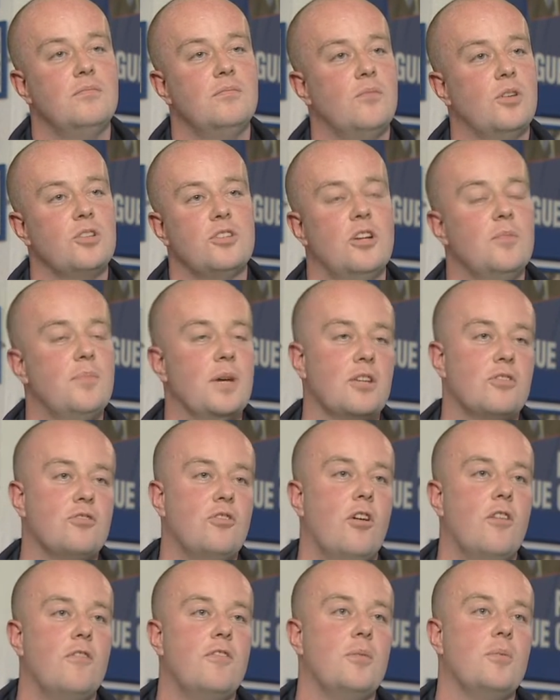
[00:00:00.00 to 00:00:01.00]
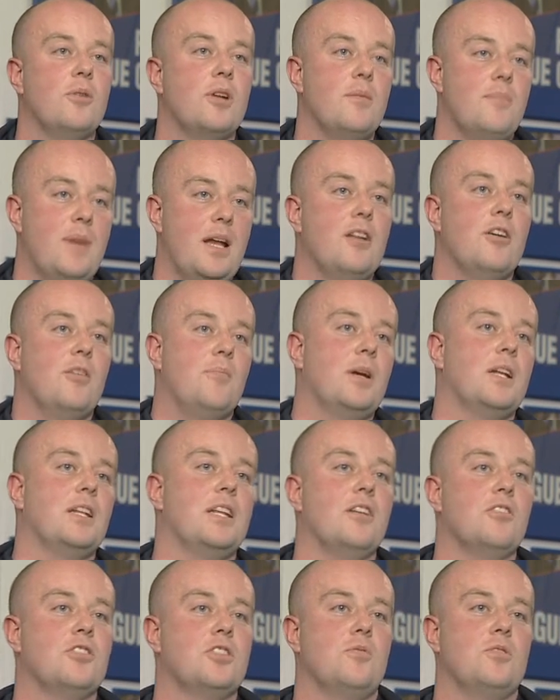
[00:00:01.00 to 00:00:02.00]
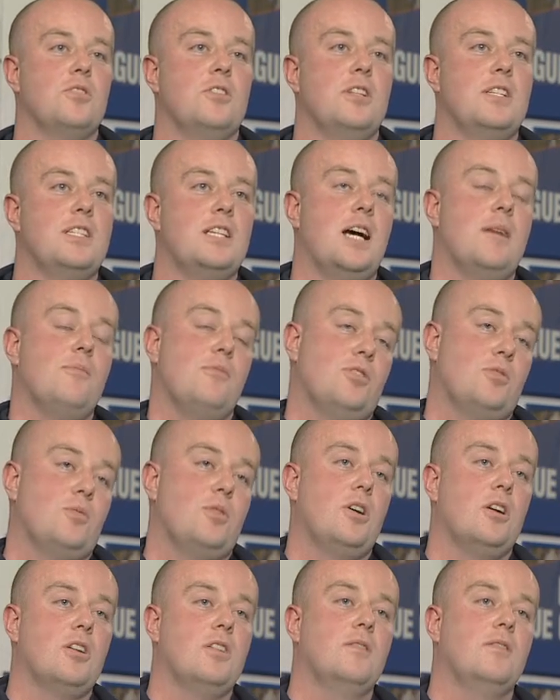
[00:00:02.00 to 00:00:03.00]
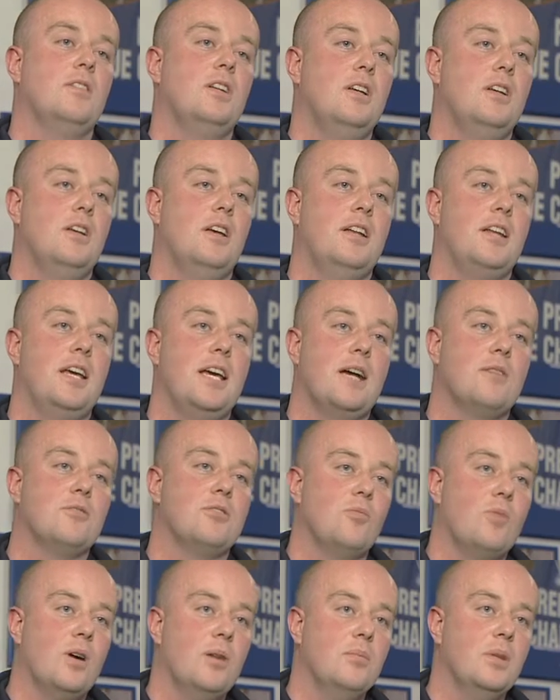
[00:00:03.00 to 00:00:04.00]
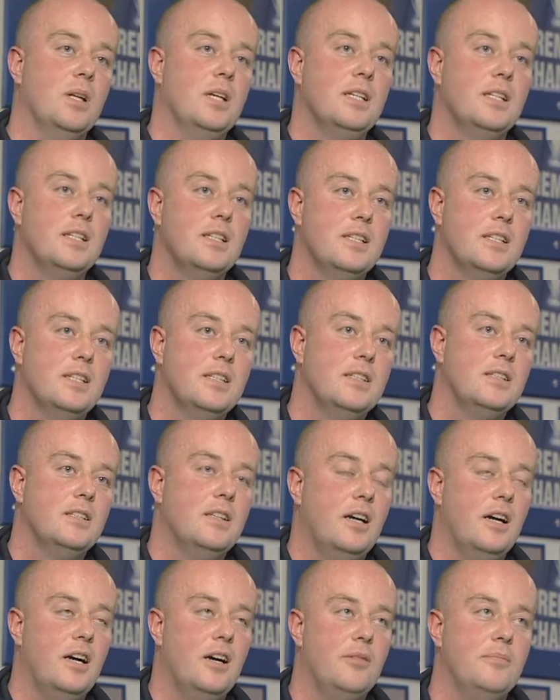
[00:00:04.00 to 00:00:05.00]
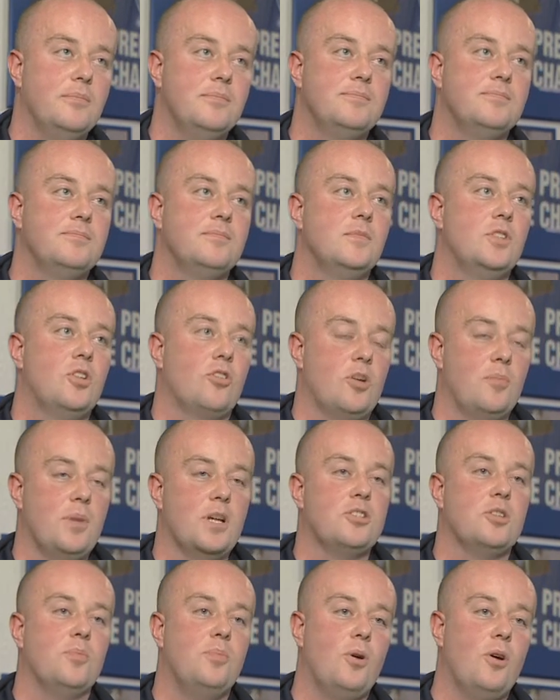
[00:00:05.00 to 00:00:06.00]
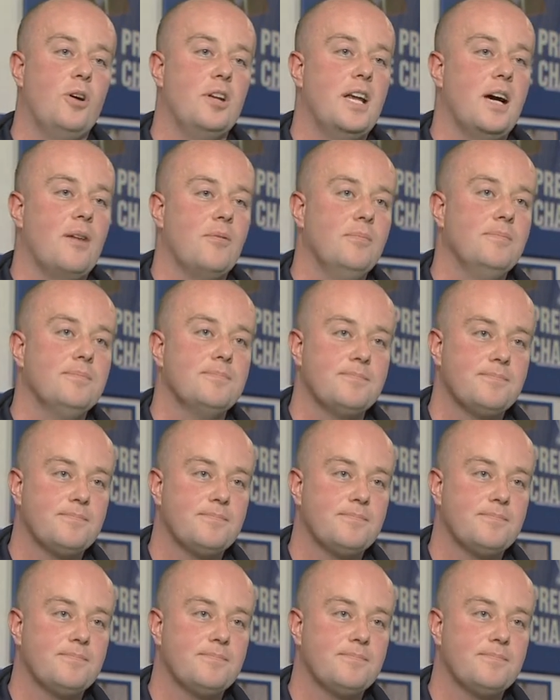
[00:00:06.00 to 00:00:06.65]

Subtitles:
Wasn't a big trophy, but it meant a big deal to us at the time because we got a day out at Wembley. Took a big support down.